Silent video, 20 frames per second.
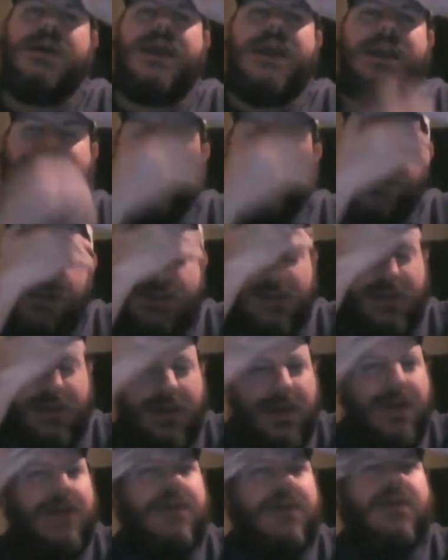Aikman
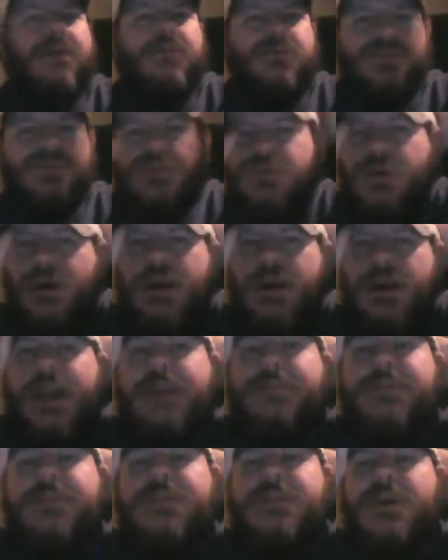
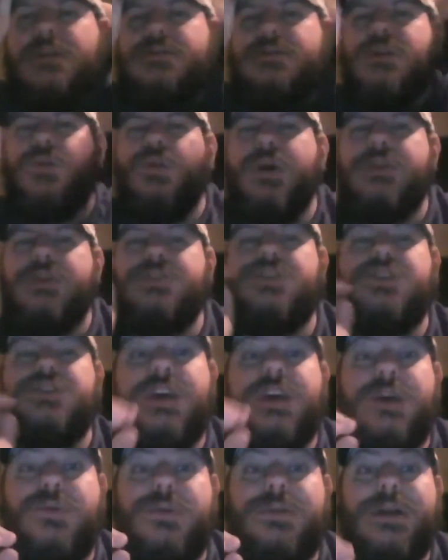doesn't win
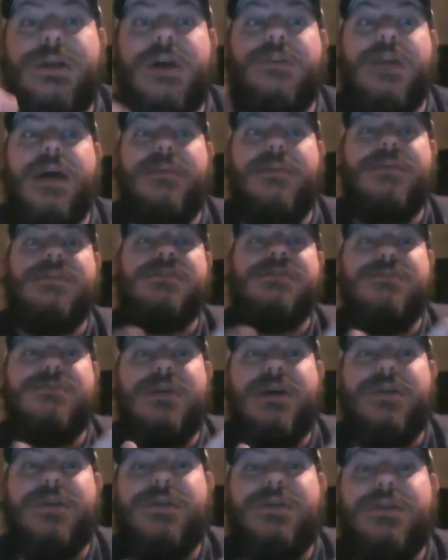shit without Emmitt
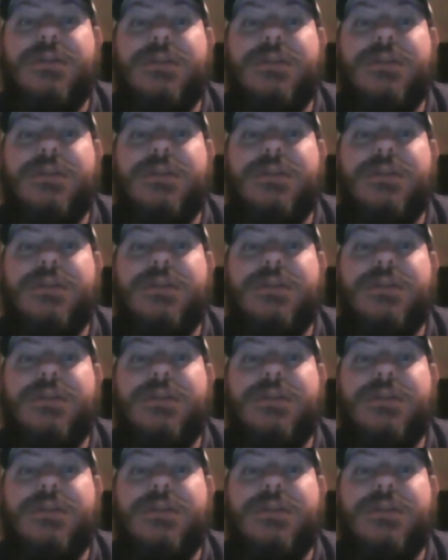Smith